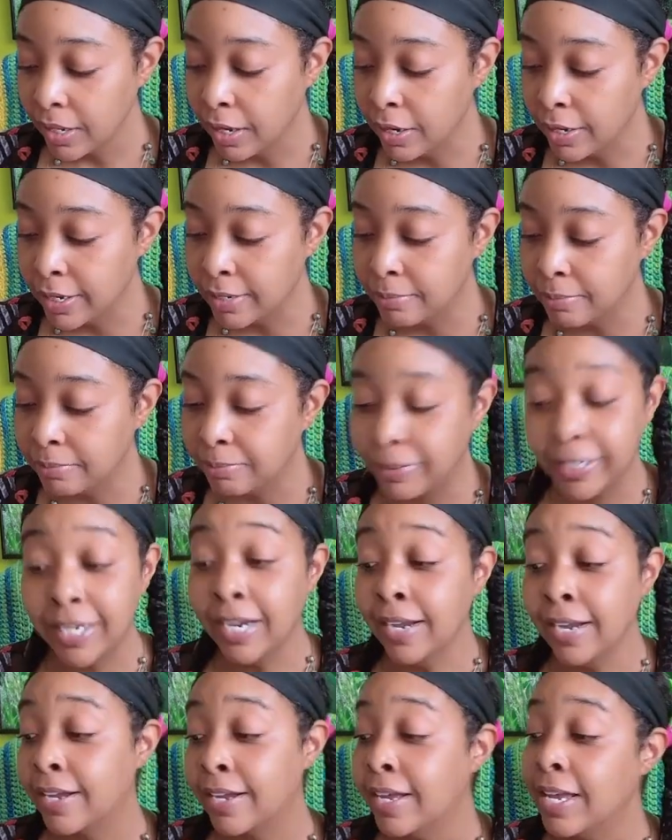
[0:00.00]
Um, but
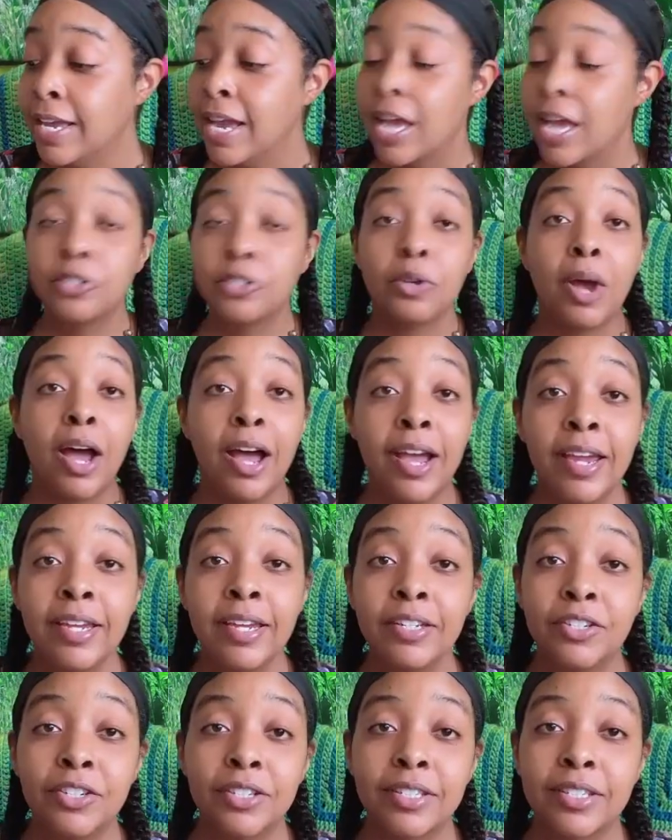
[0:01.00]
yeah, so I
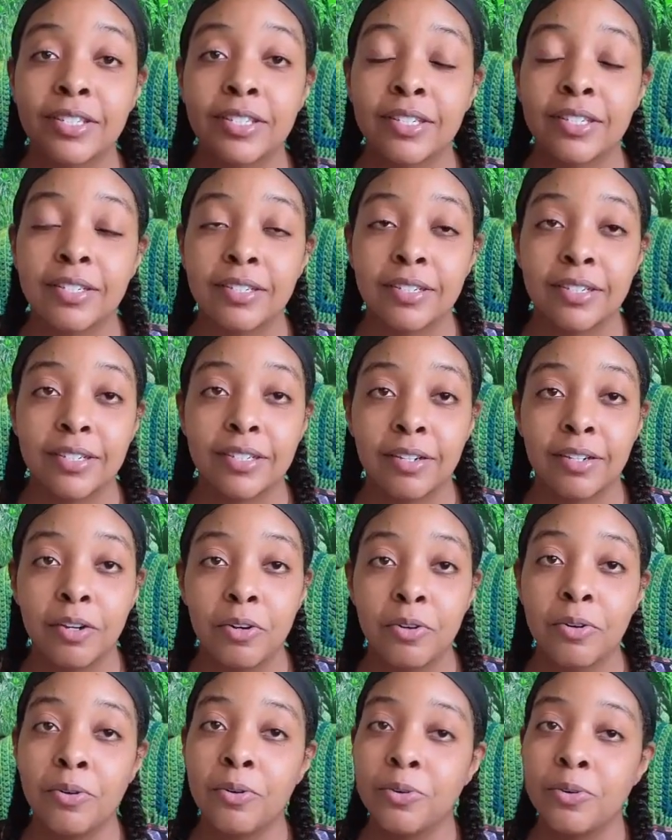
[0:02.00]
just,
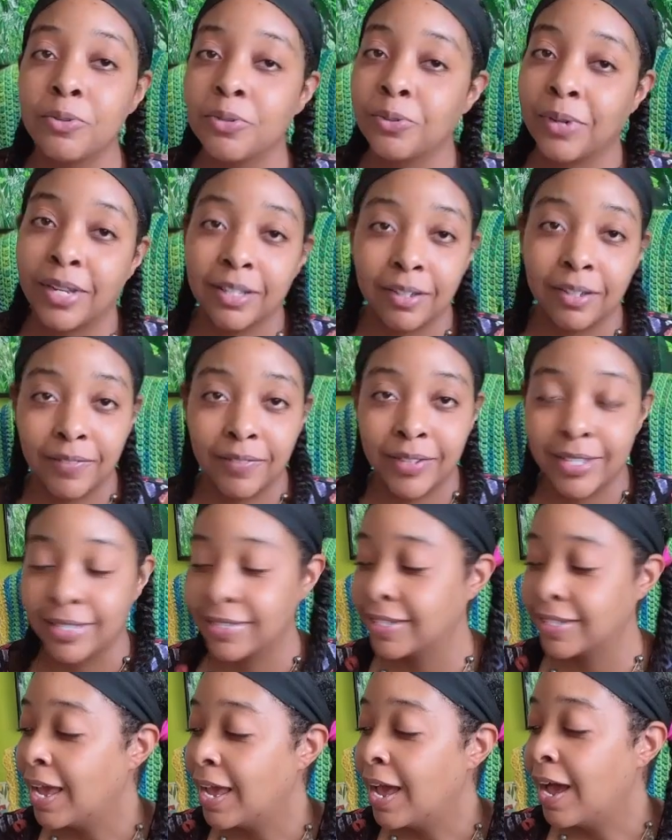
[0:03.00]
oh, do I love
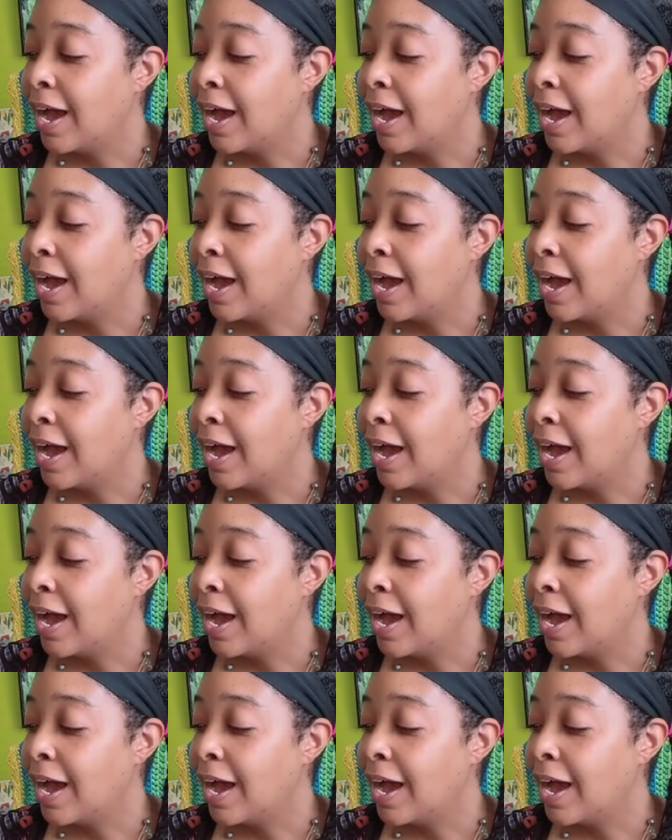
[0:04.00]
this.